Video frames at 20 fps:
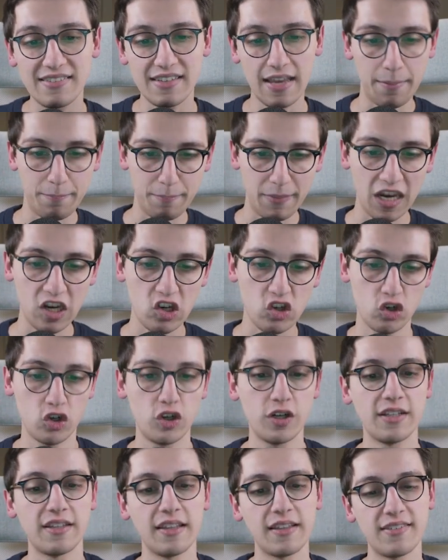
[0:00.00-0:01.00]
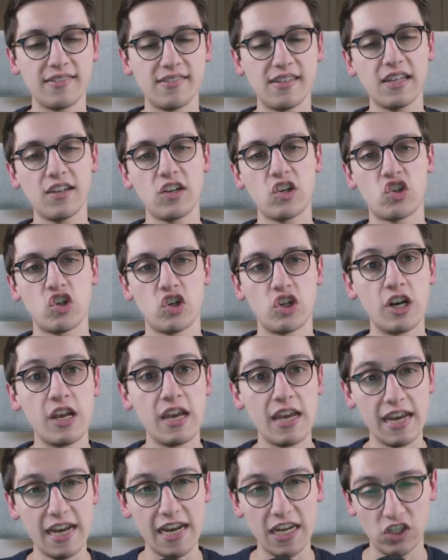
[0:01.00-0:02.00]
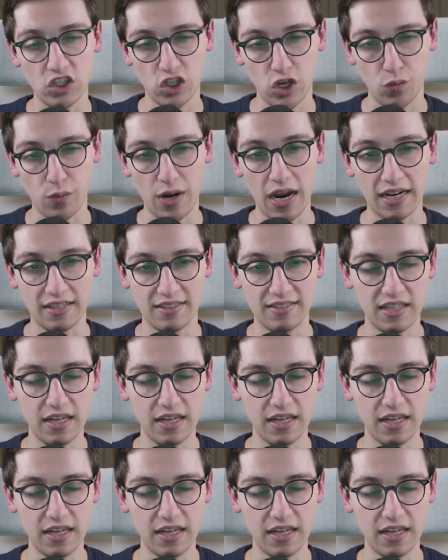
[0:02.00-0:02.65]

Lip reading: and make sure that that signature is correct.